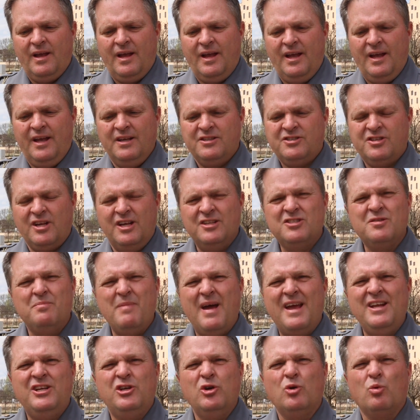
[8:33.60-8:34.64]
It's
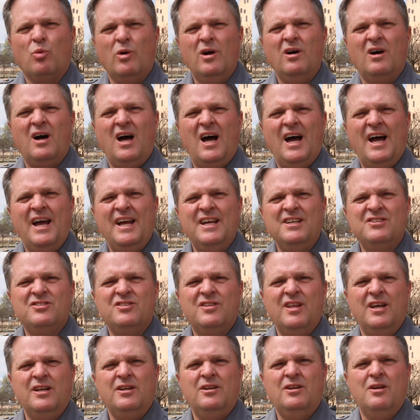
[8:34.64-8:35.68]
made you realize
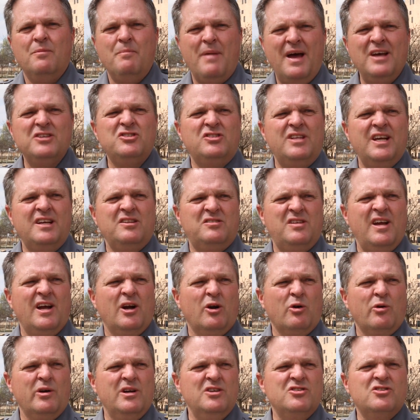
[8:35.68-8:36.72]
that domestic
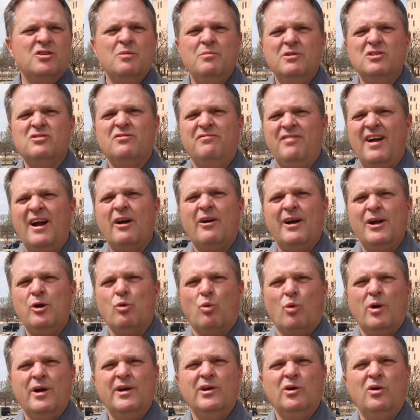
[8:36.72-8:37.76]
terrorism is very
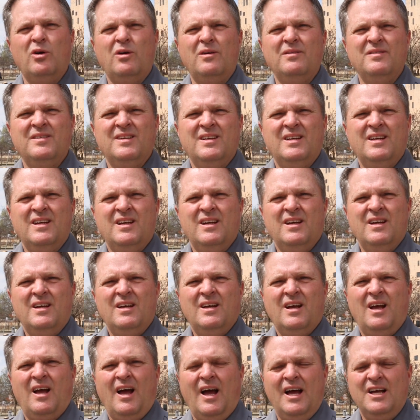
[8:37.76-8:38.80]
real.
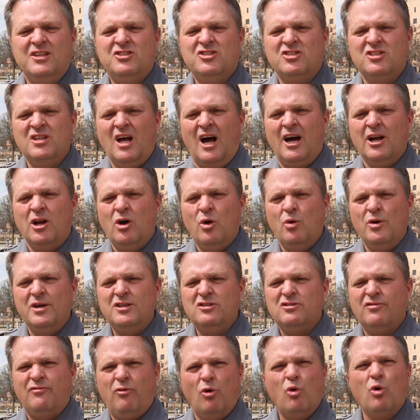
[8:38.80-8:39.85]
It's not
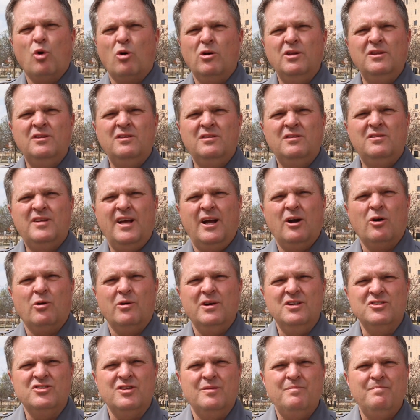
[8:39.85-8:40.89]
always foreign
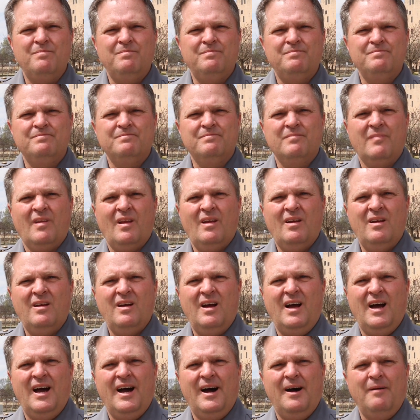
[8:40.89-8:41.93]
terrorism.
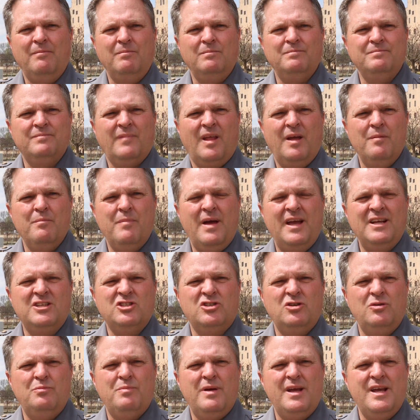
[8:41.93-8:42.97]
It
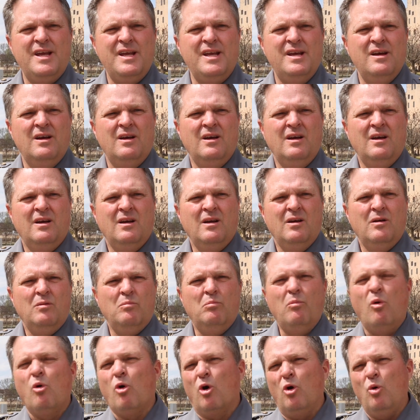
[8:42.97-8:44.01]
makes you be
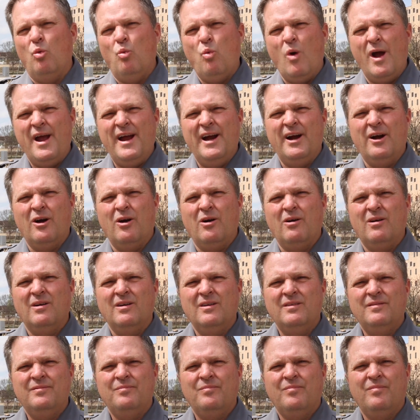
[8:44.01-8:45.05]
more aware
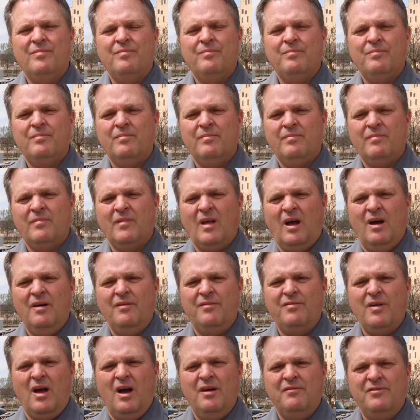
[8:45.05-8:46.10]

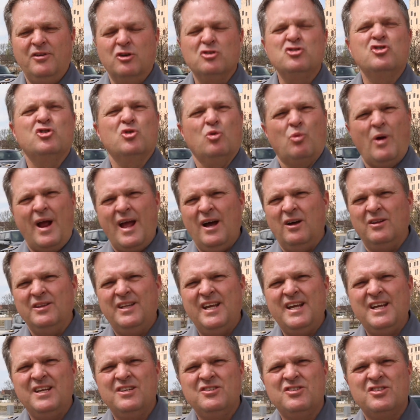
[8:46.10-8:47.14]
of your
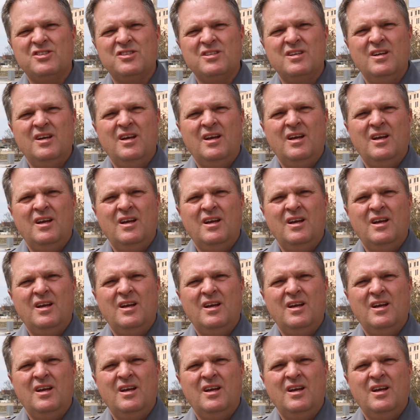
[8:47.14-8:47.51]
surroundings.